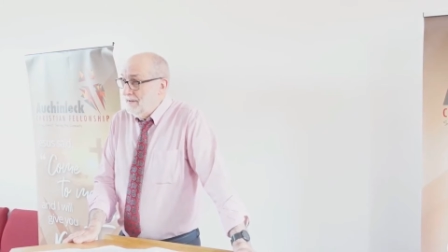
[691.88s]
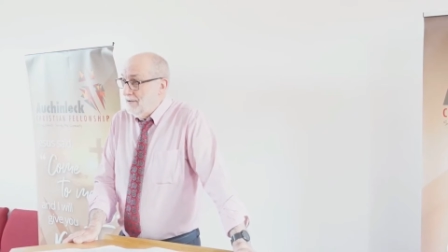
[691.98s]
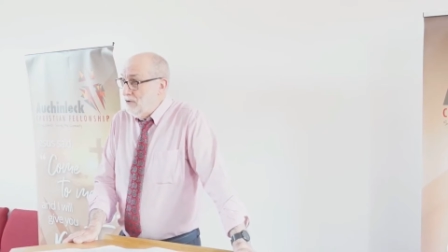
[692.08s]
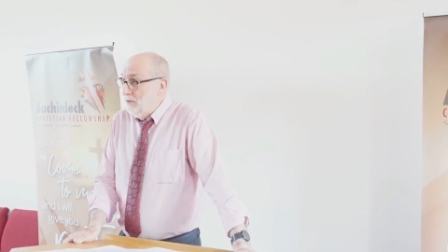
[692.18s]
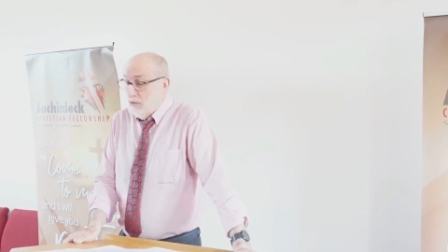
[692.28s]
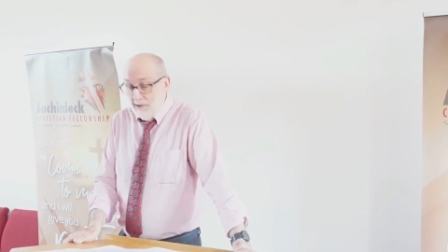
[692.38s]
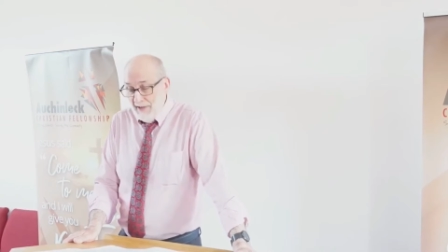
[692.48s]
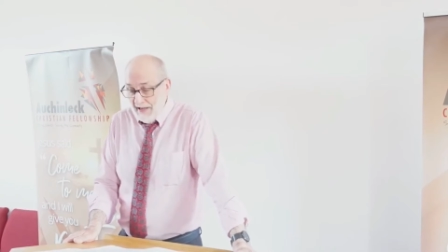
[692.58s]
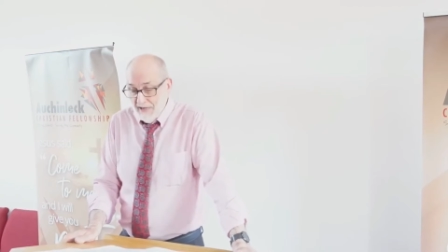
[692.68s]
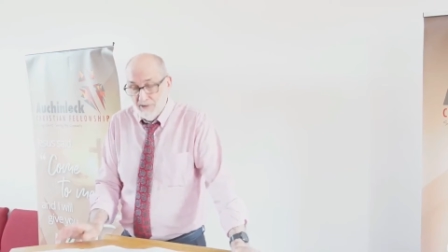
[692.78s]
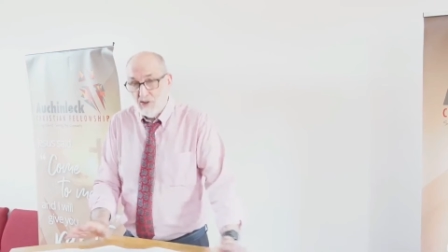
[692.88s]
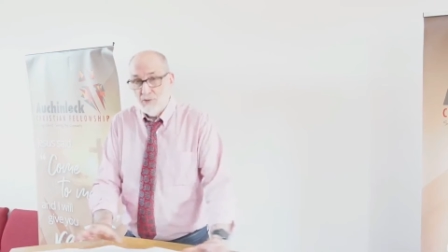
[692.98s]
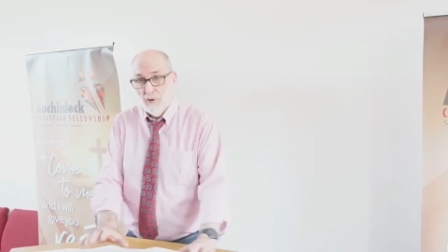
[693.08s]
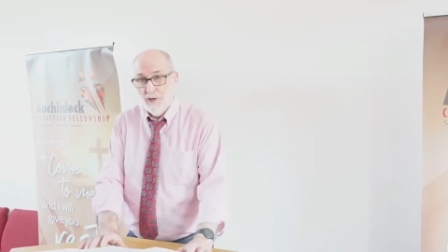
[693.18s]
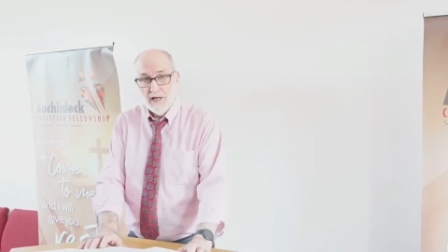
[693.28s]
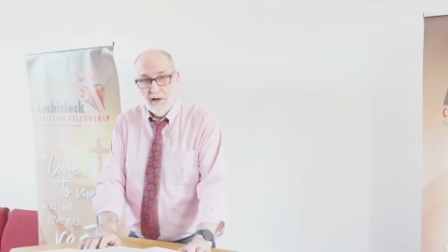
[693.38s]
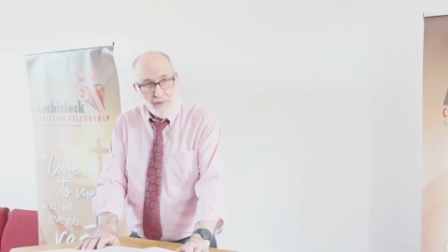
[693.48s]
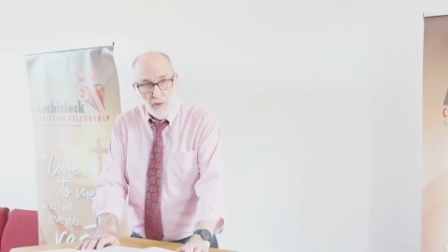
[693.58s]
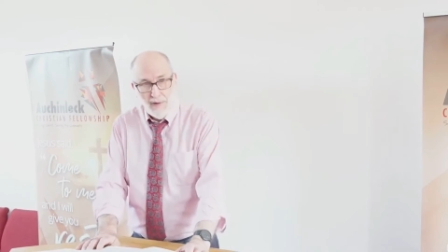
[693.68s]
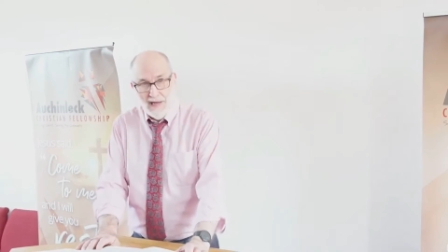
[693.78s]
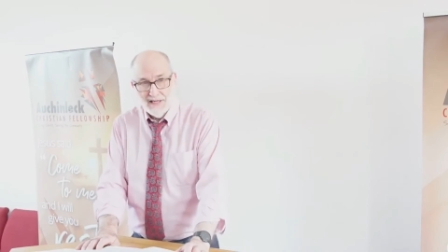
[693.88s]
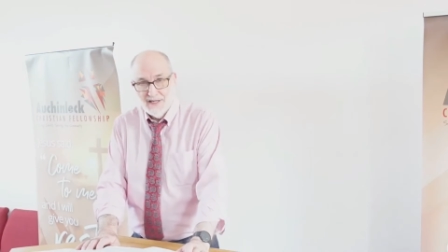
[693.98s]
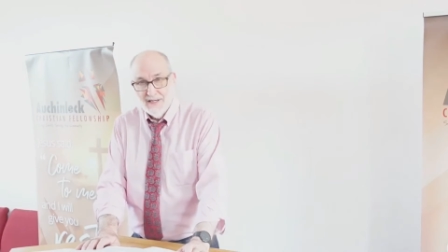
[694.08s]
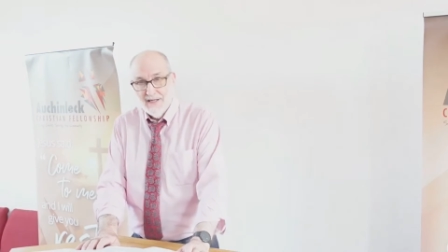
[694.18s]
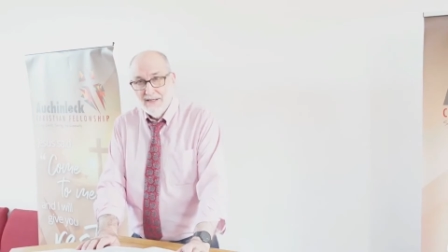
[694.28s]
You know, we're thinking this morning of who he is.